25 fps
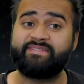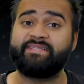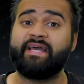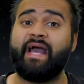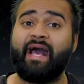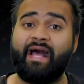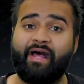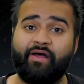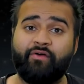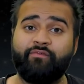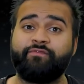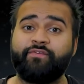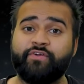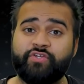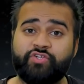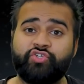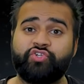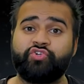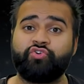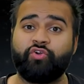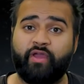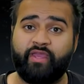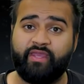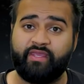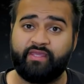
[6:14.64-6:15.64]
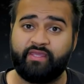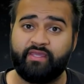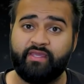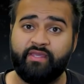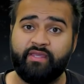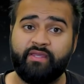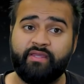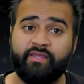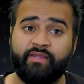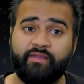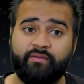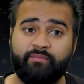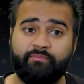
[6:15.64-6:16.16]
alpha strike
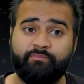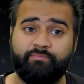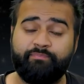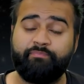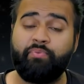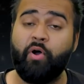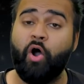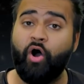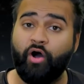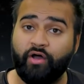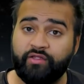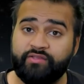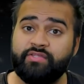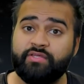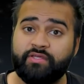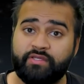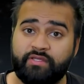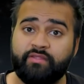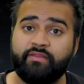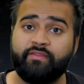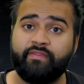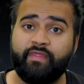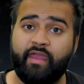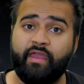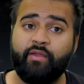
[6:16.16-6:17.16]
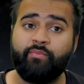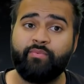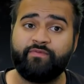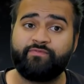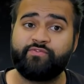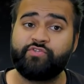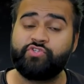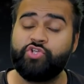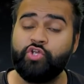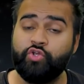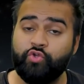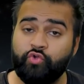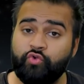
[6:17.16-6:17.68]
pod there with
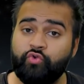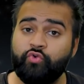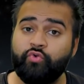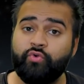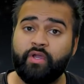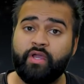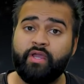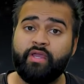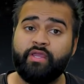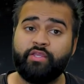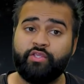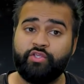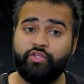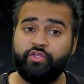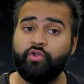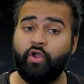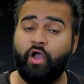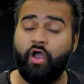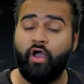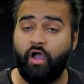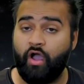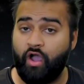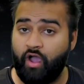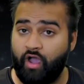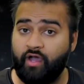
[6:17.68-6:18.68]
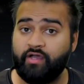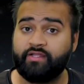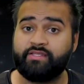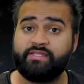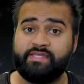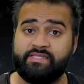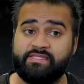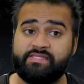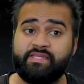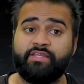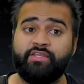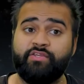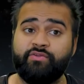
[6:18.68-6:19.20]
2
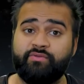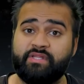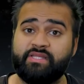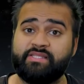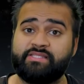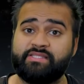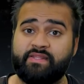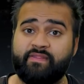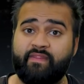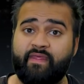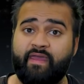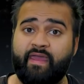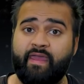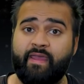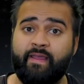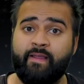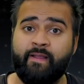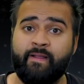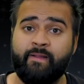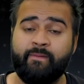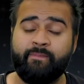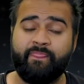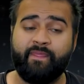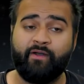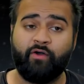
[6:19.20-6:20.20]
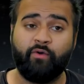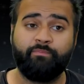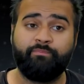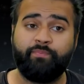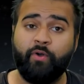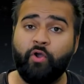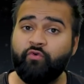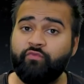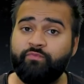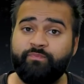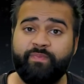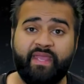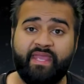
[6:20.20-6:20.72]
hard-hitting units in there that'll
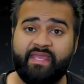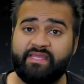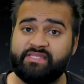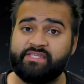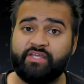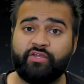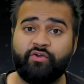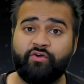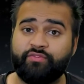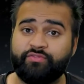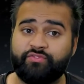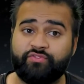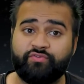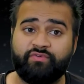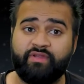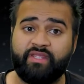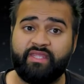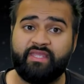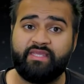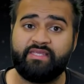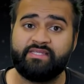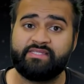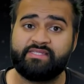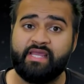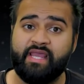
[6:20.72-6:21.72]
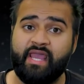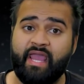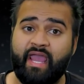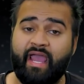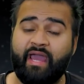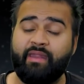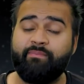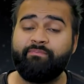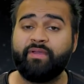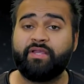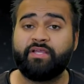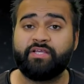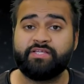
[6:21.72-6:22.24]
both be hitting on 3s,
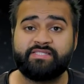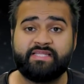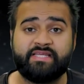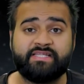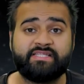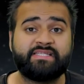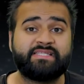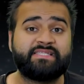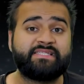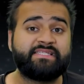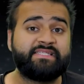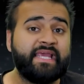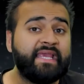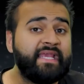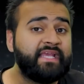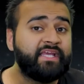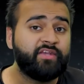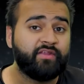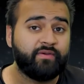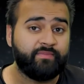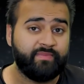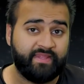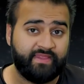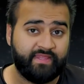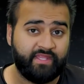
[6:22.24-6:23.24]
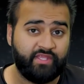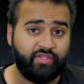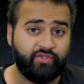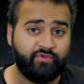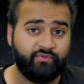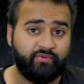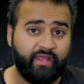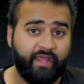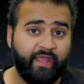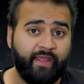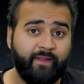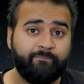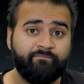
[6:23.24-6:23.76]
and because there's a signum in the
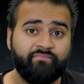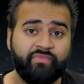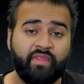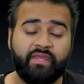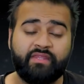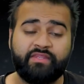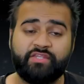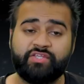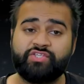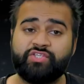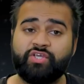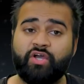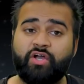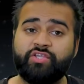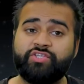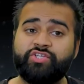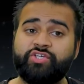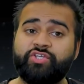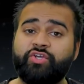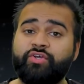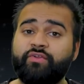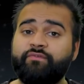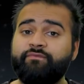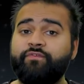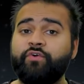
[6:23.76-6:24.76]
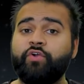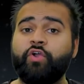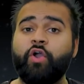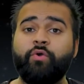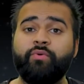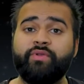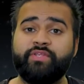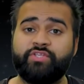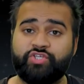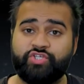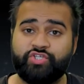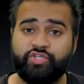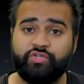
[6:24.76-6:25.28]
unit, the sergeant can forgo
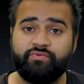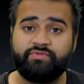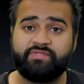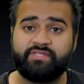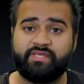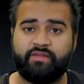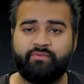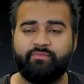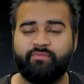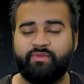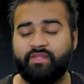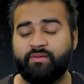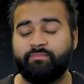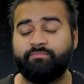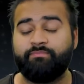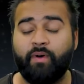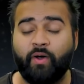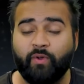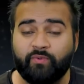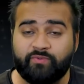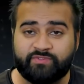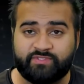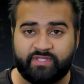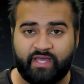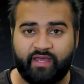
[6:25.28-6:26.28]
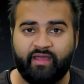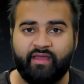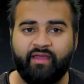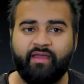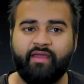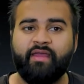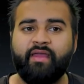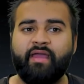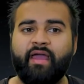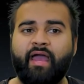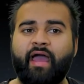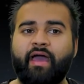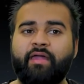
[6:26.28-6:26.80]
his shooting with a bolter
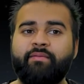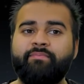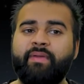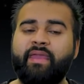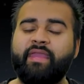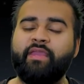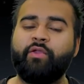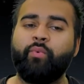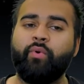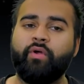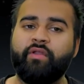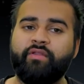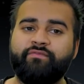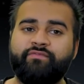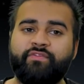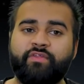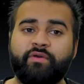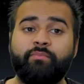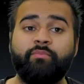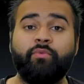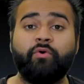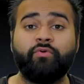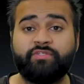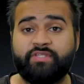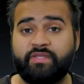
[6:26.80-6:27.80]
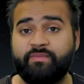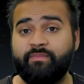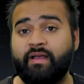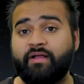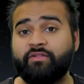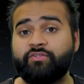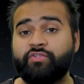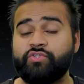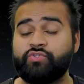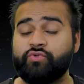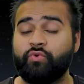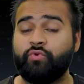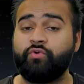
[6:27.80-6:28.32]
and make one of the
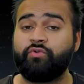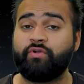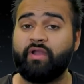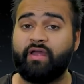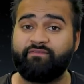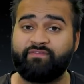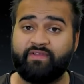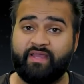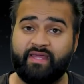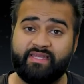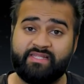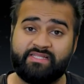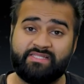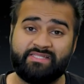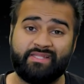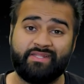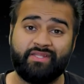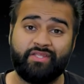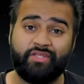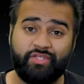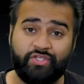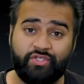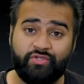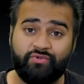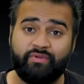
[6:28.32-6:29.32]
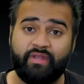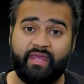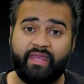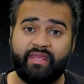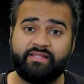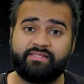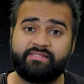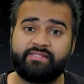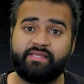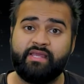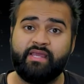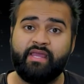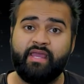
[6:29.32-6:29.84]
multi-melters or grav cannons in the
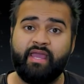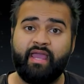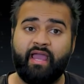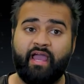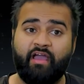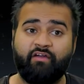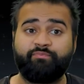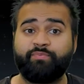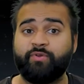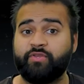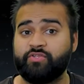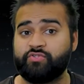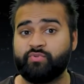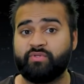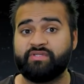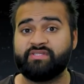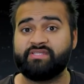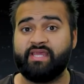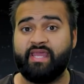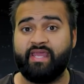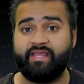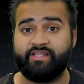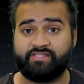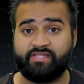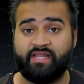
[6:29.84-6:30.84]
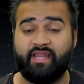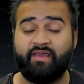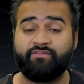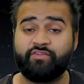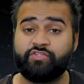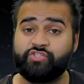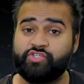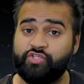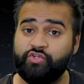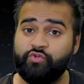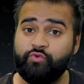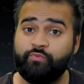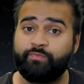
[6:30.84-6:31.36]
unit have +1 to hit. So they'll have a
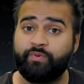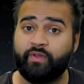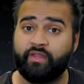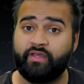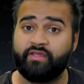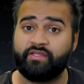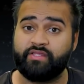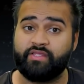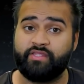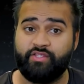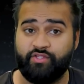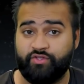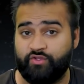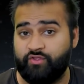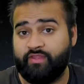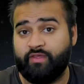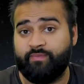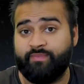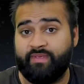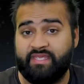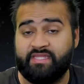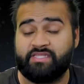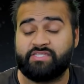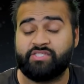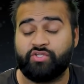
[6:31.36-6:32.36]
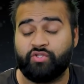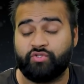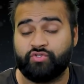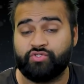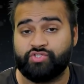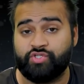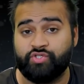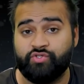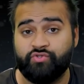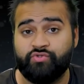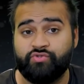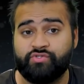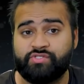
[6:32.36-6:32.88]
2+, they'll be hitting on
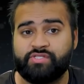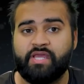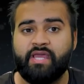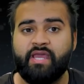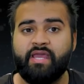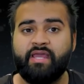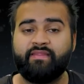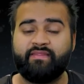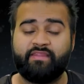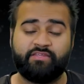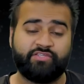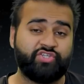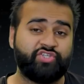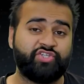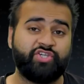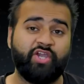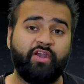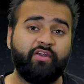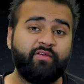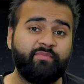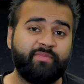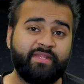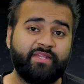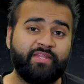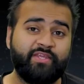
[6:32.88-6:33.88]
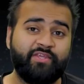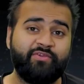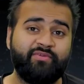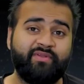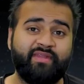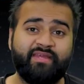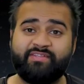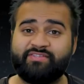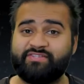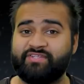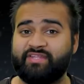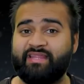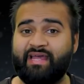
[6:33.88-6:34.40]
2s. There's a cherub in the
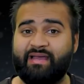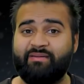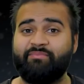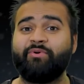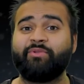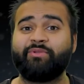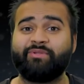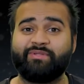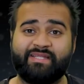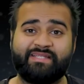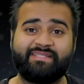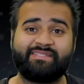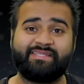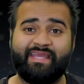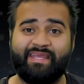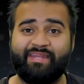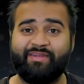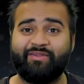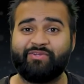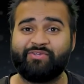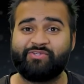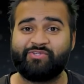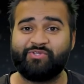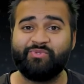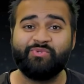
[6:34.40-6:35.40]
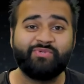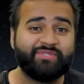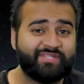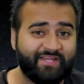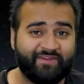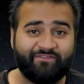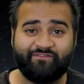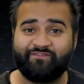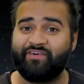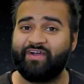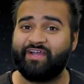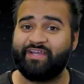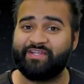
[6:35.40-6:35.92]
unit, so that model that's hitting on 2s
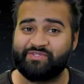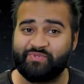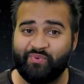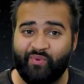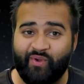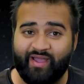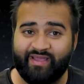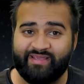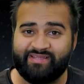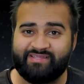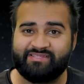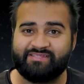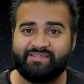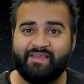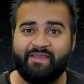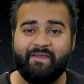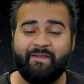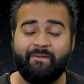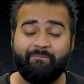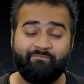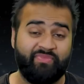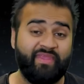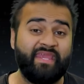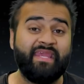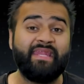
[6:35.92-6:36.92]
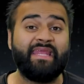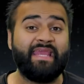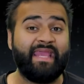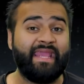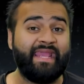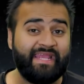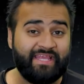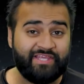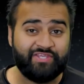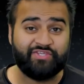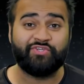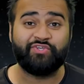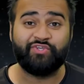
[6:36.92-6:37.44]
can fire twice in
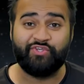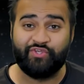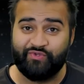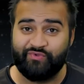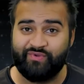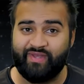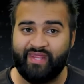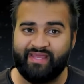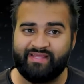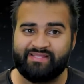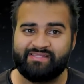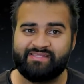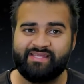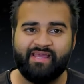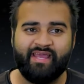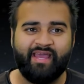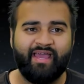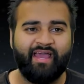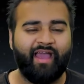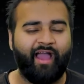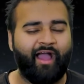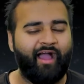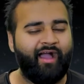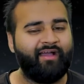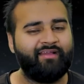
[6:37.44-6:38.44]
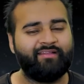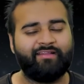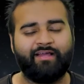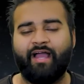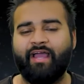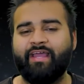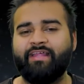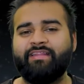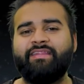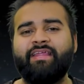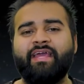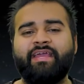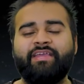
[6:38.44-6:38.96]
each unit.
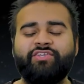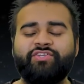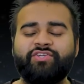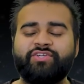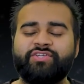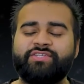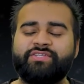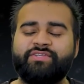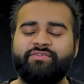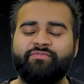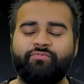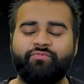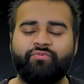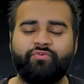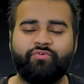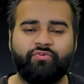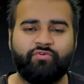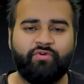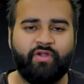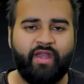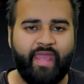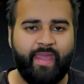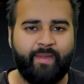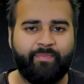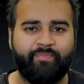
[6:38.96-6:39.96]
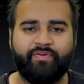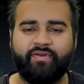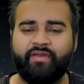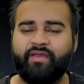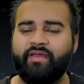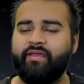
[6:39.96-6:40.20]
They just rip